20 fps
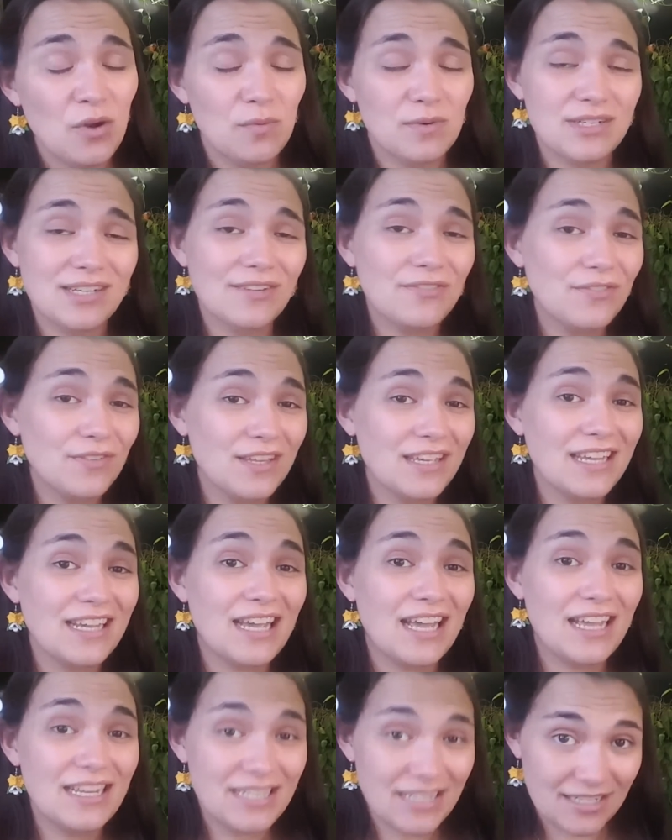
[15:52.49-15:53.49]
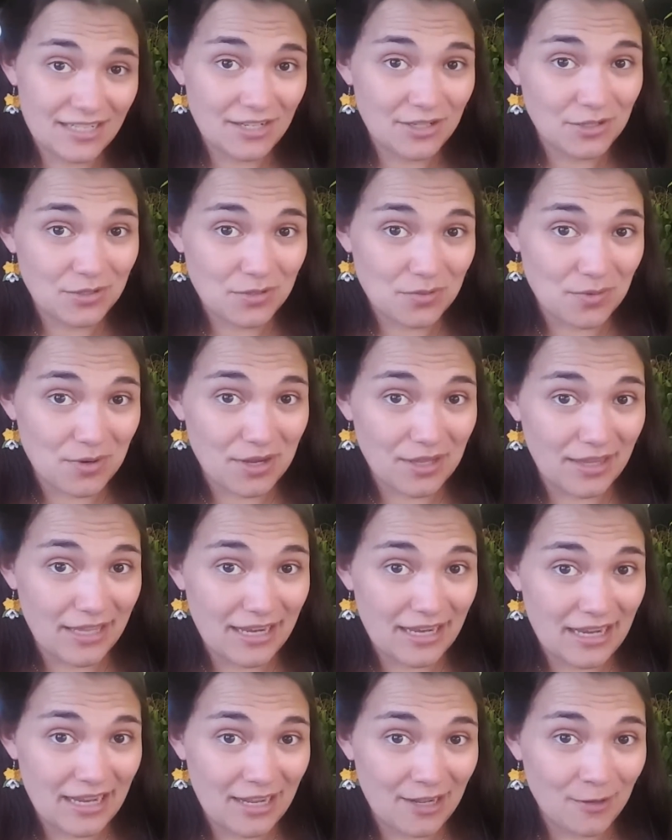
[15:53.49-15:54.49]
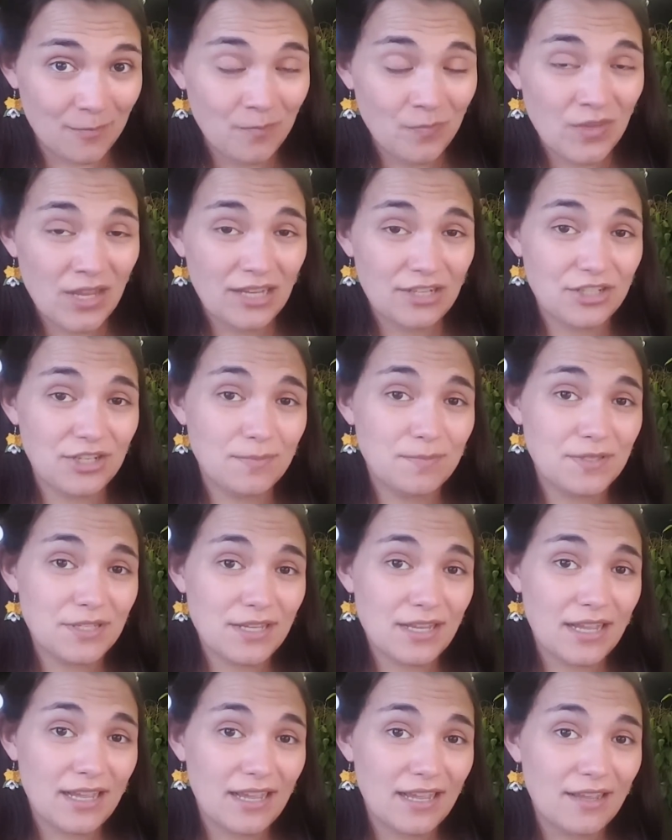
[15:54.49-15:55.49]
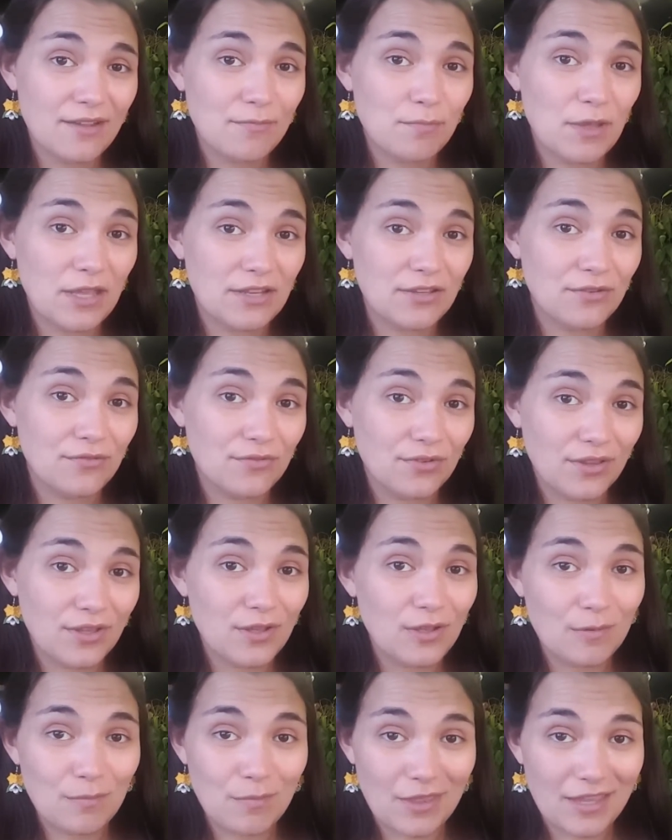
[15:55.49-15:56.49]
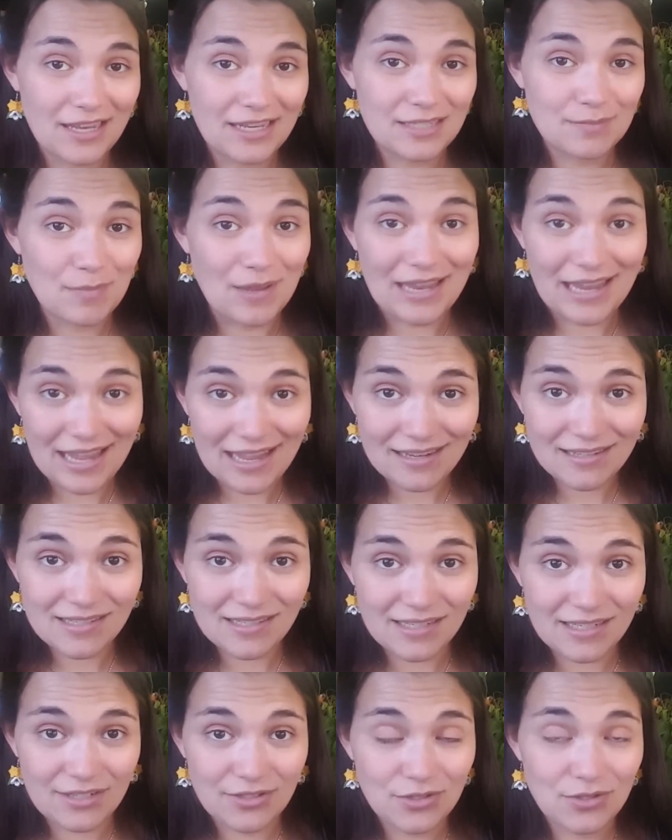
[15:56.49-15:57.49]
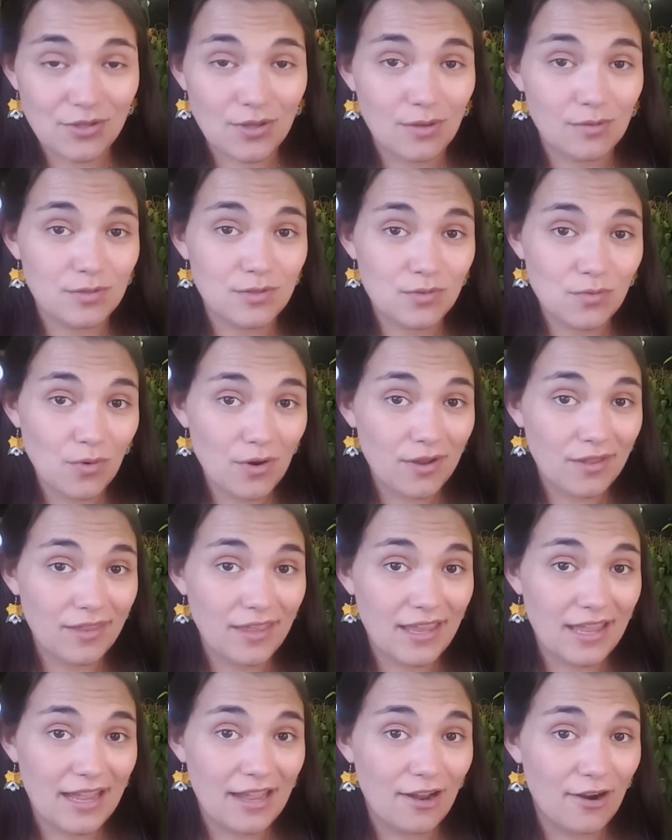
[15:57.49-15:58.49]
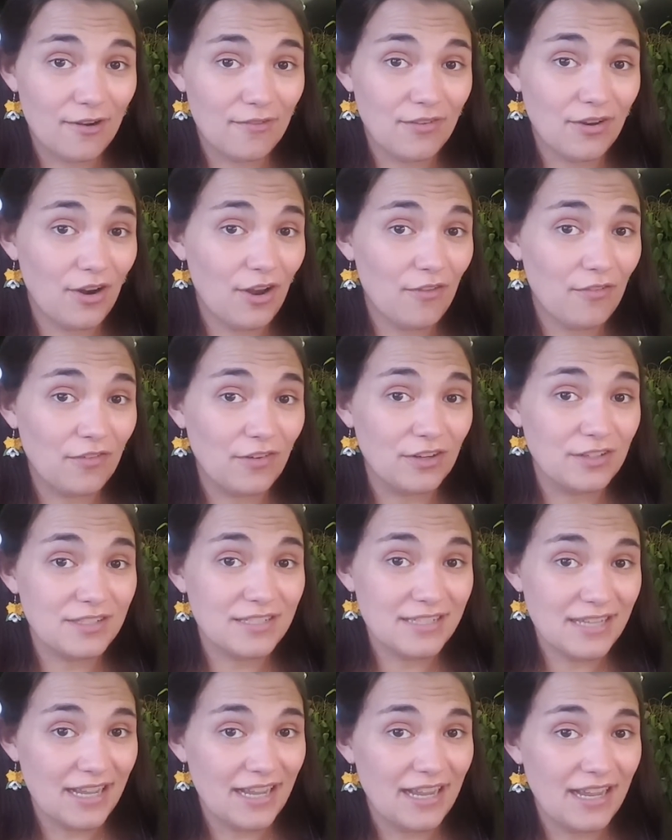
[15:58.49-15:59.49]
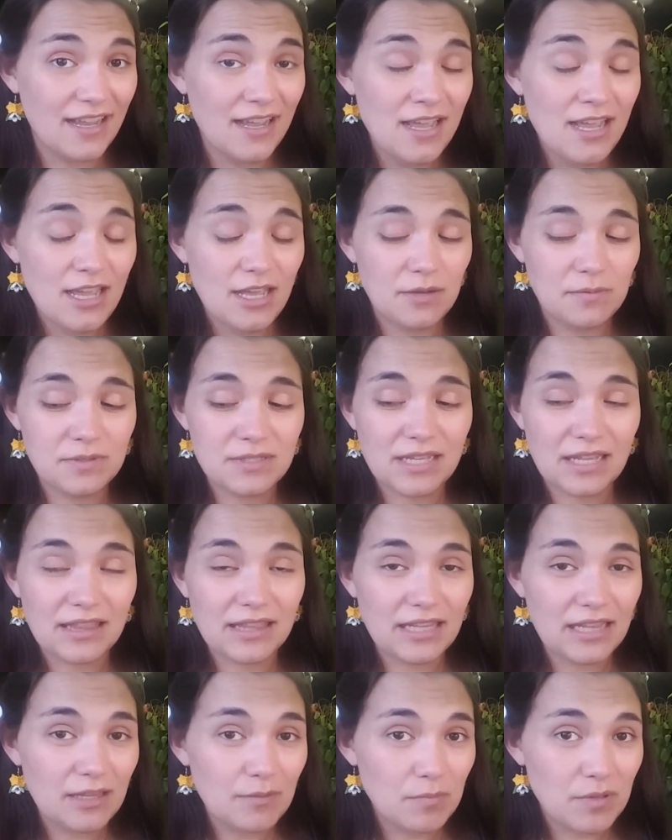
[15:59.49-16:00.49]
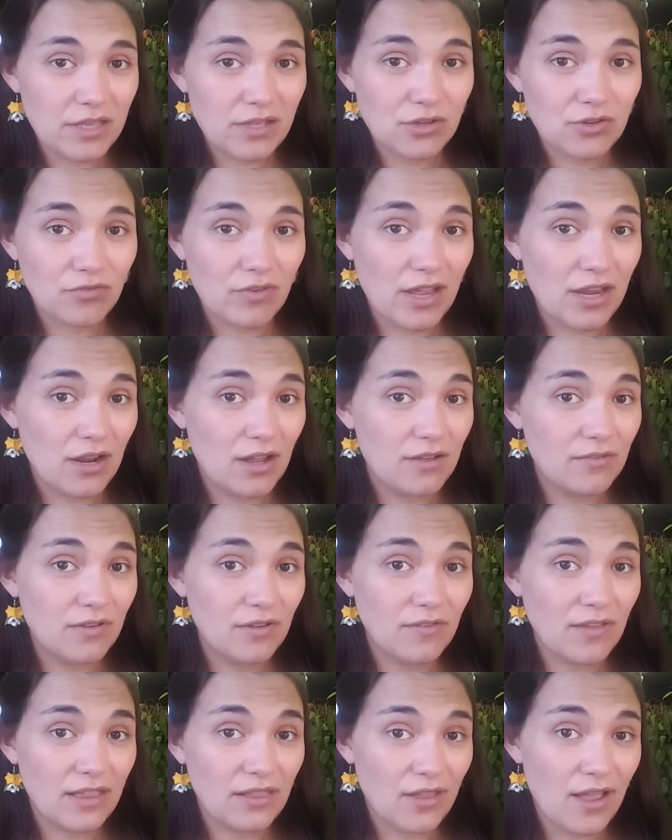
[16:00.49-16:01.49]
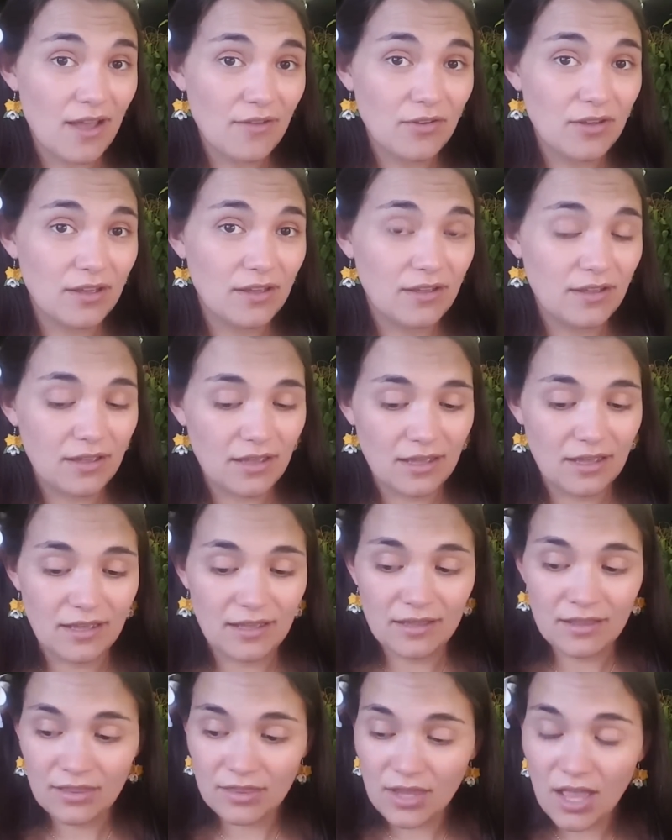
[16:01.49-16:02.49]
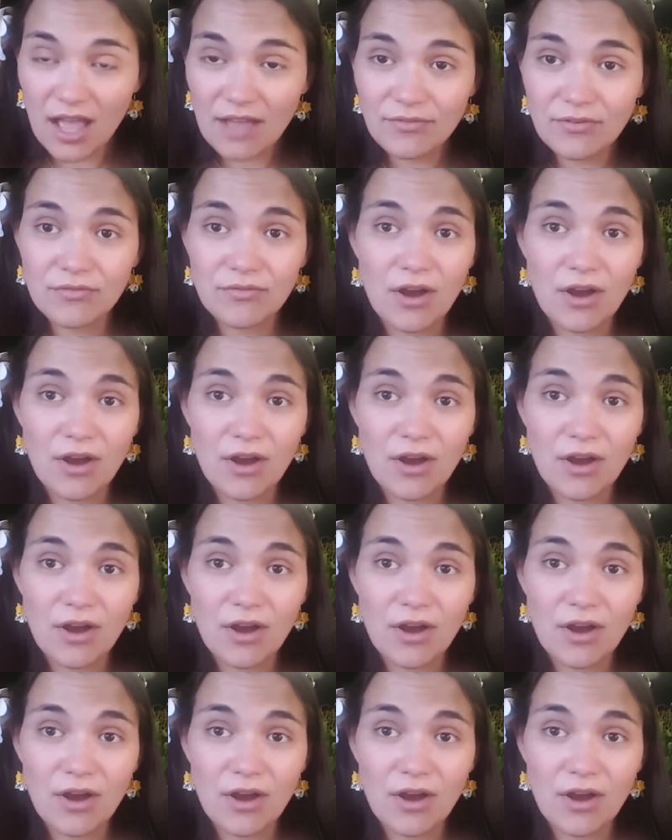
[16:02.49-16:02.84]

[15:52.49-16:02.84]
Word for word: We're definitely addicted to snorkeling now. Chips and I picked a really good place by accident to go snorkeling at our very first day. It was a little beach right off of a lava, uh, lava